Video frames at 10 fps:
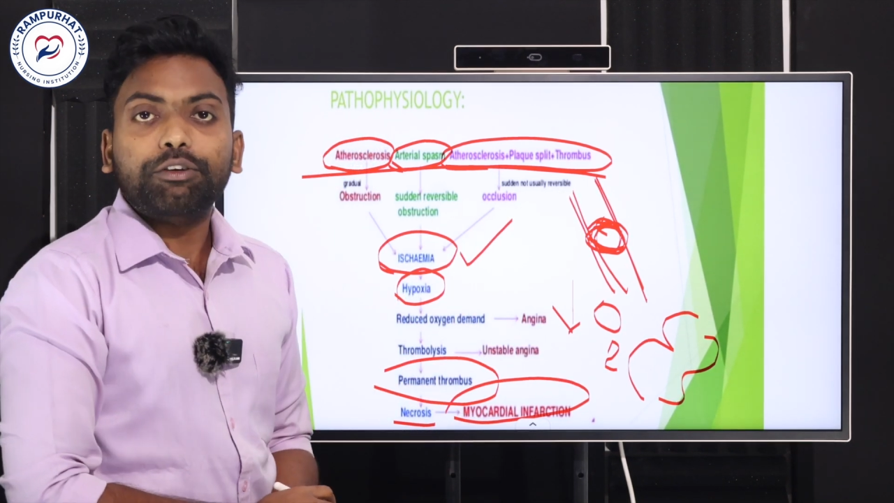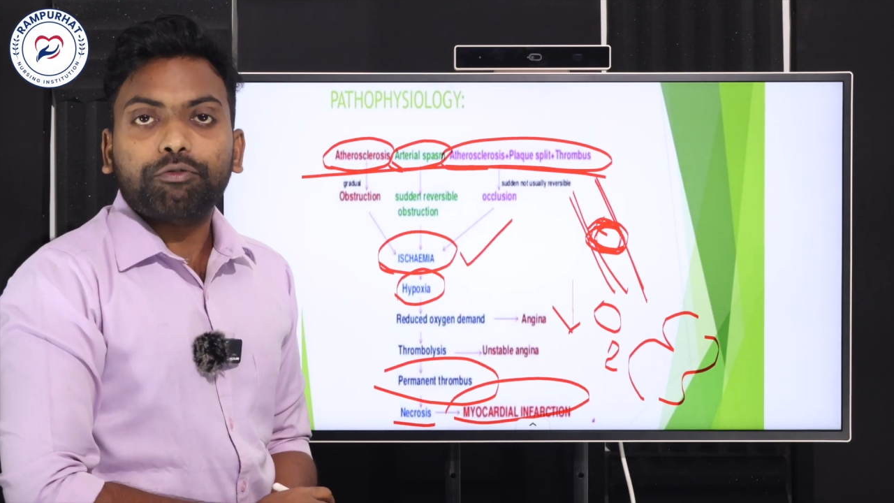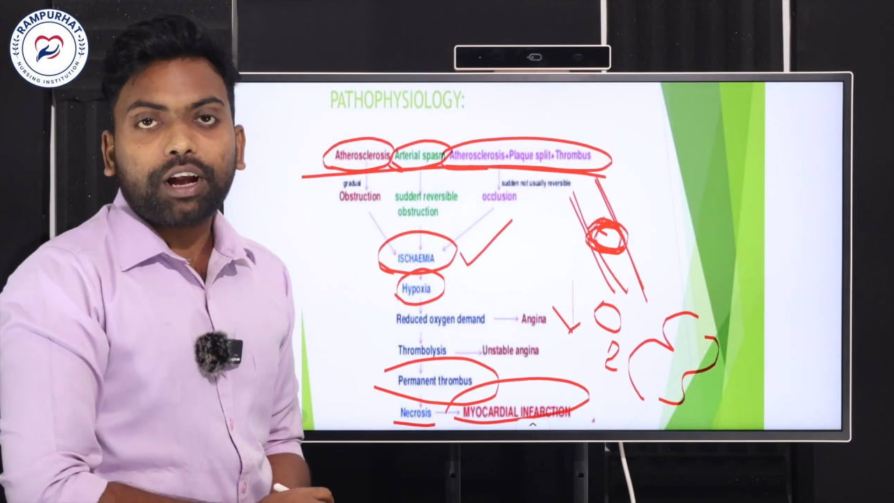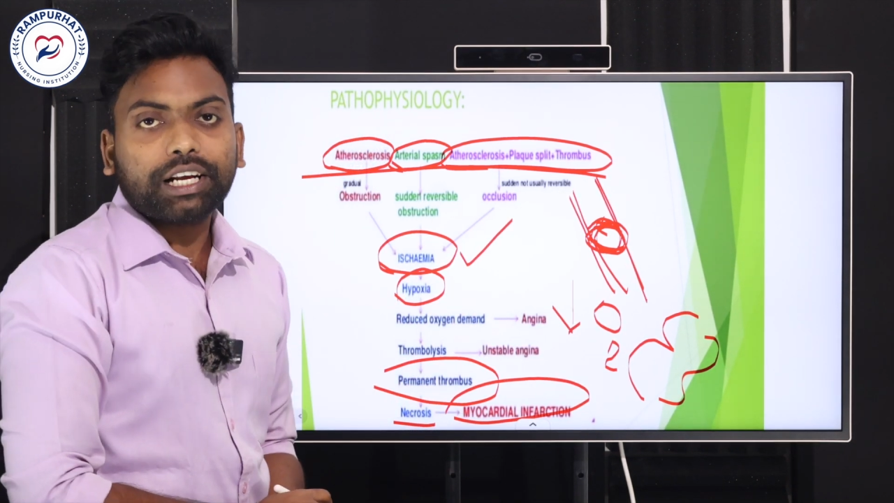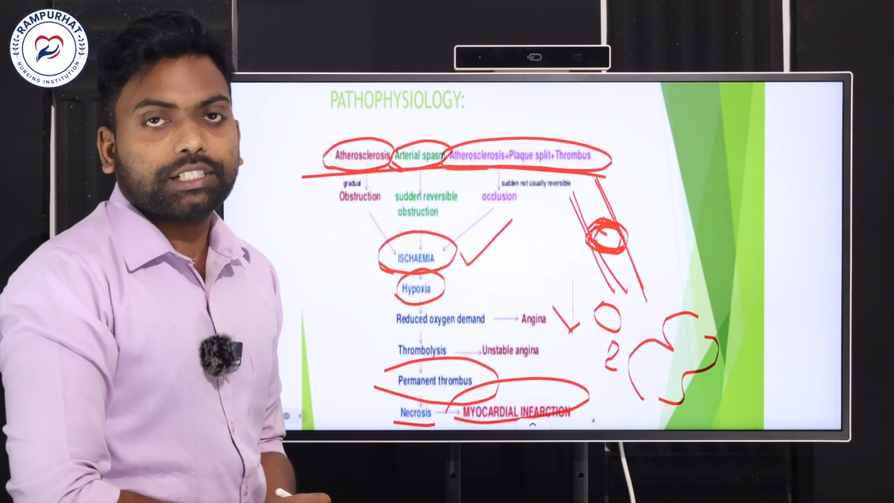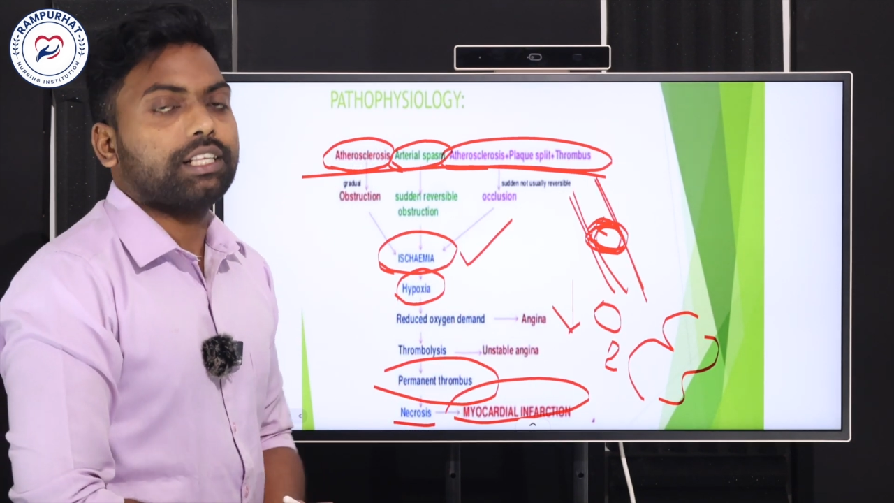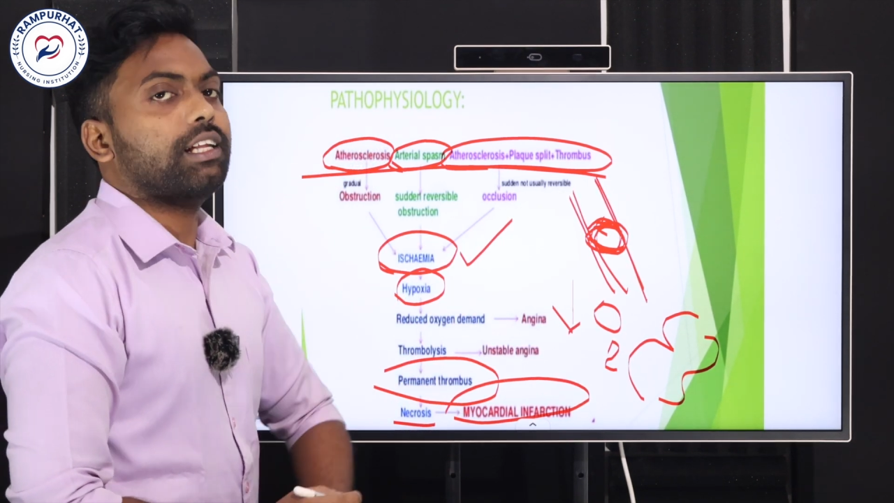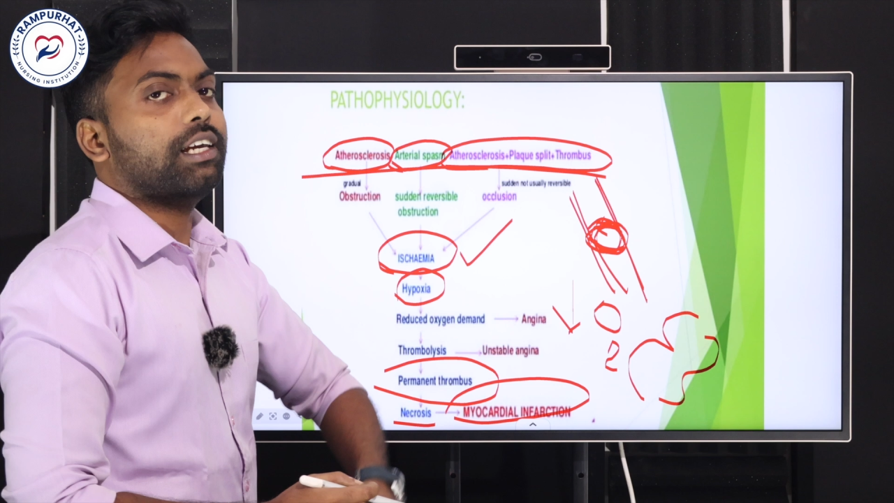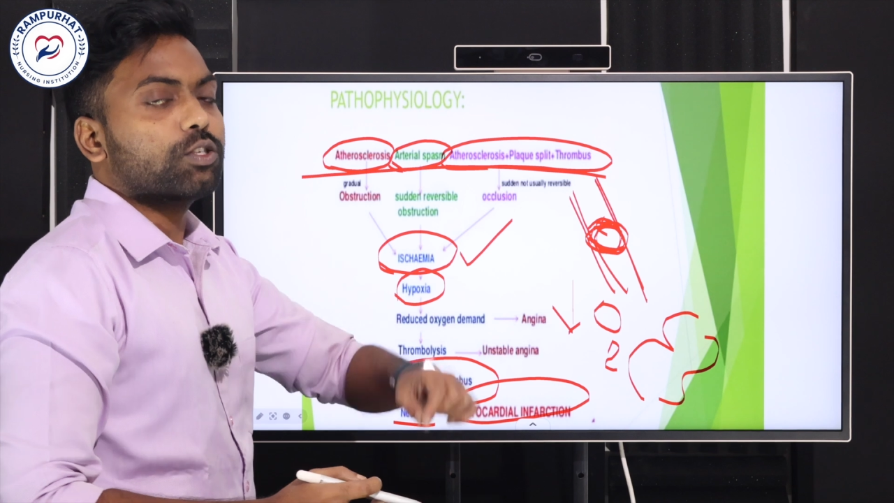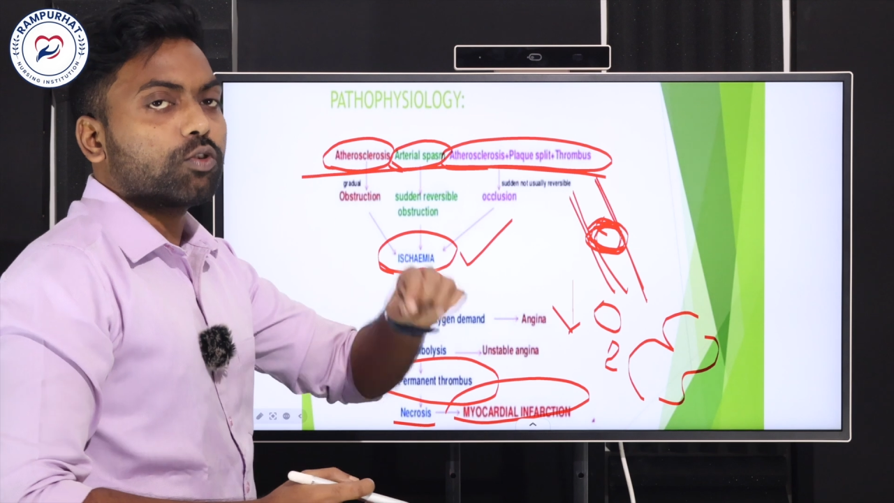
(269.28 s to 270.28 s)
infarction,
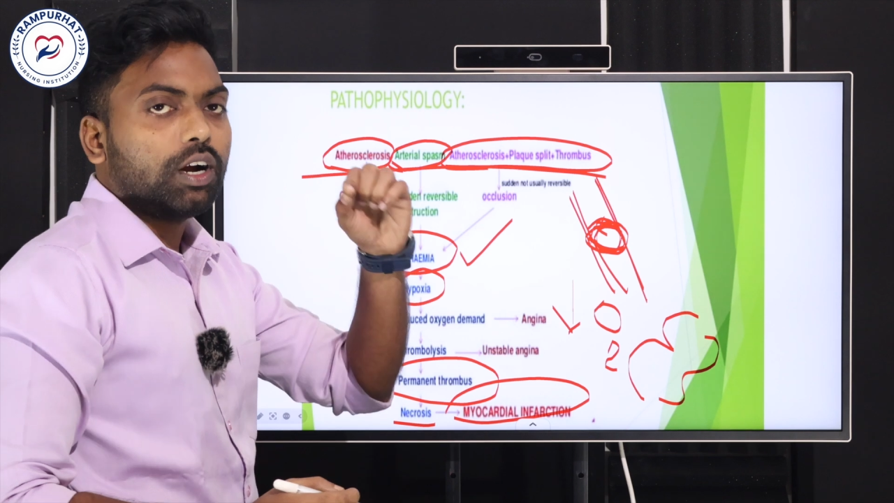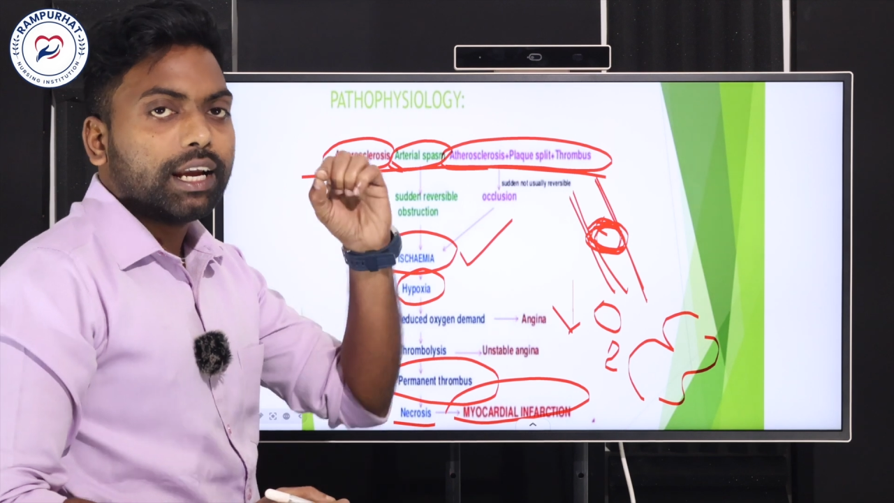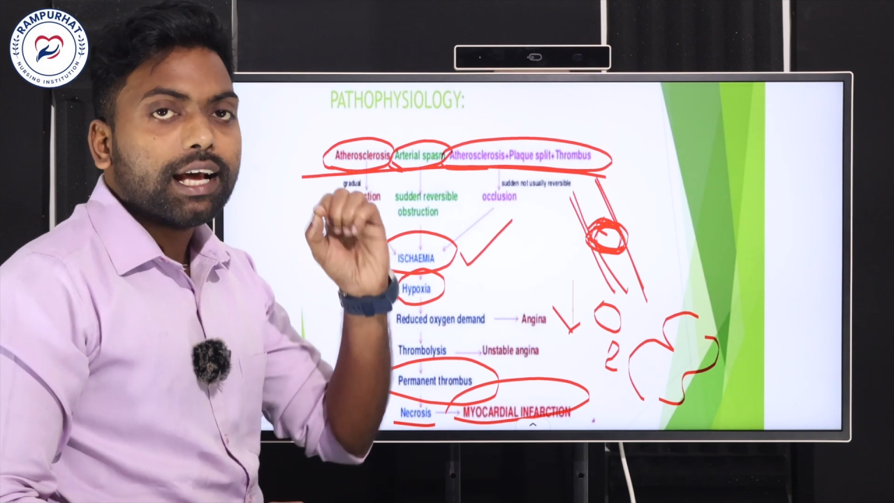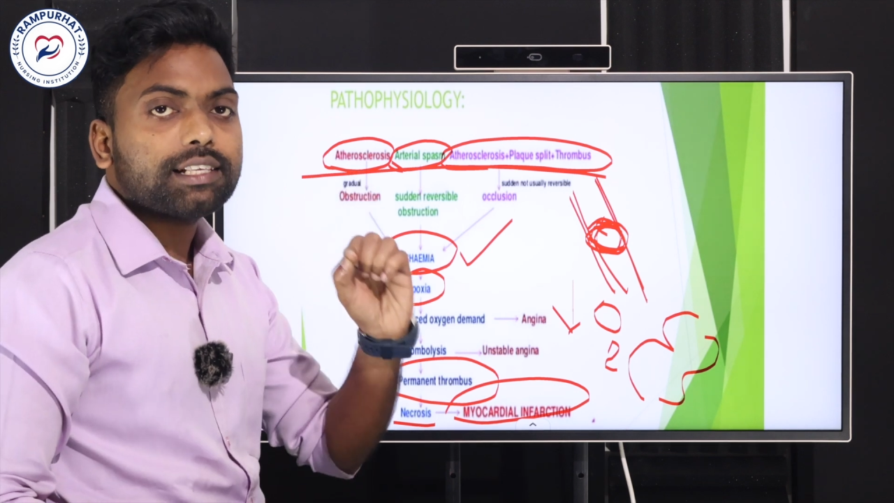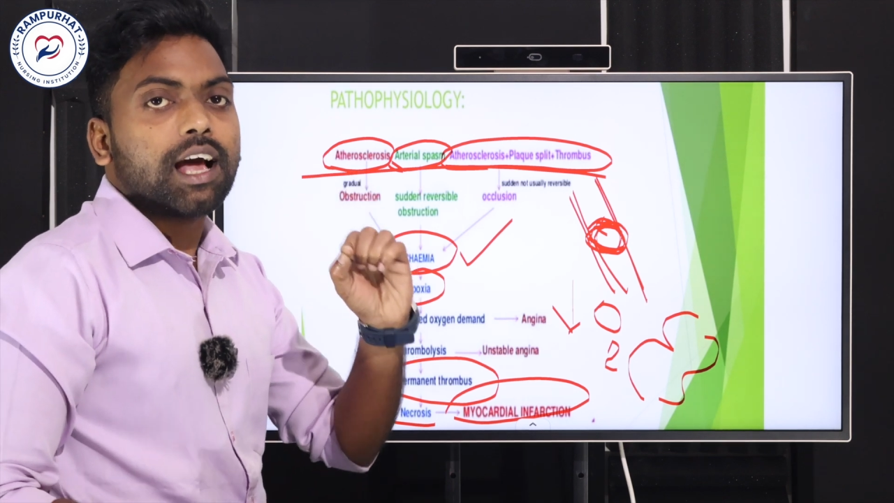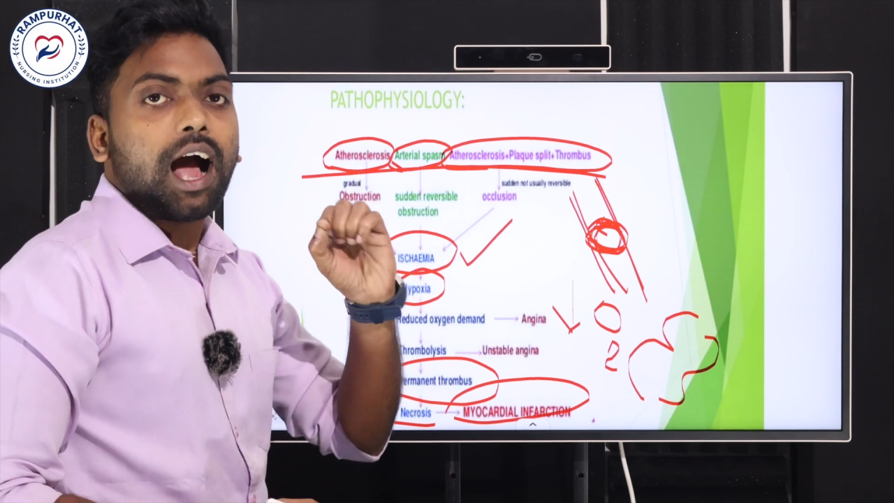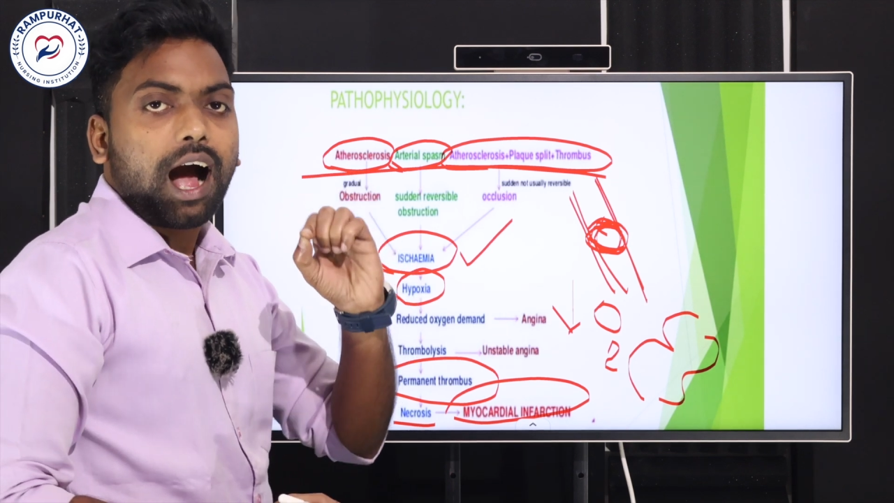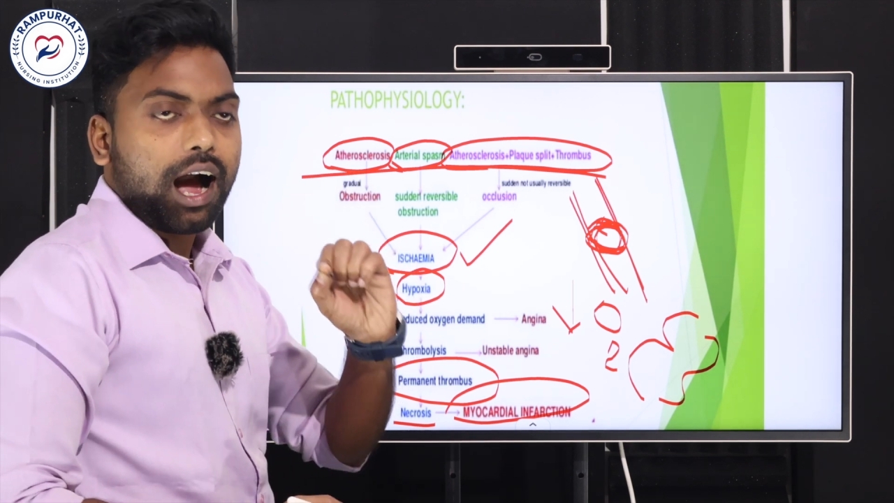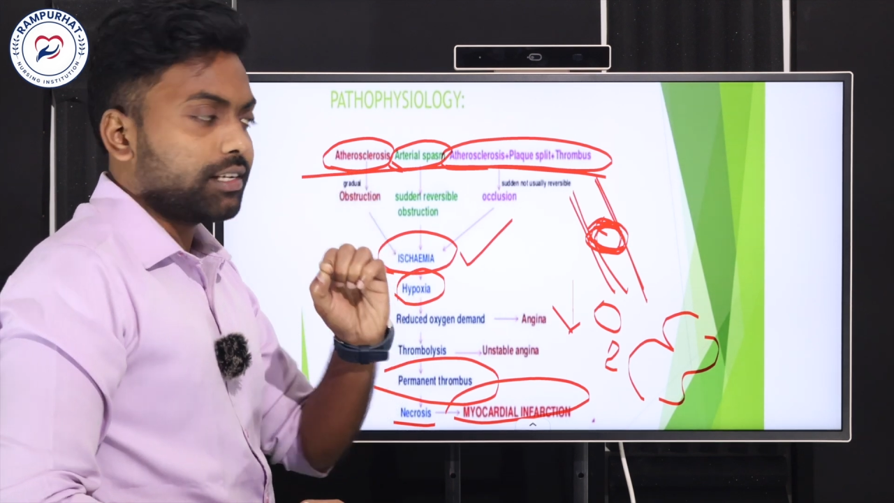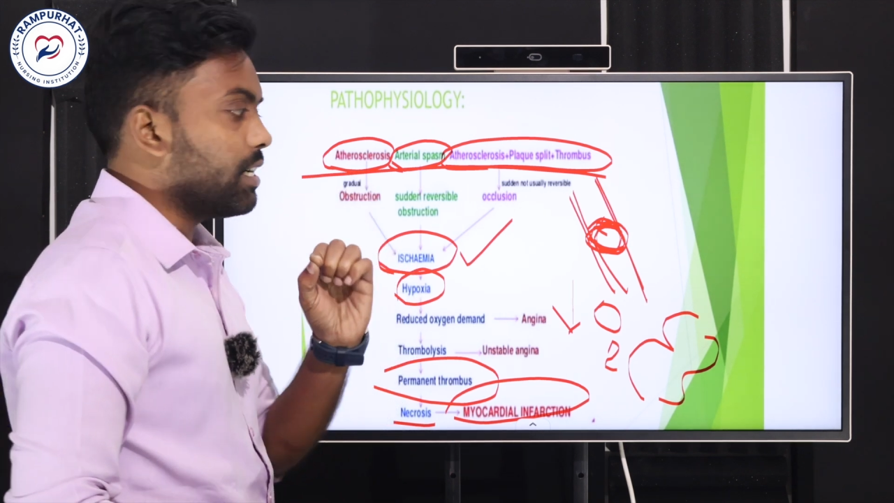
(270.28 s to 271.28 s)
that is called as heart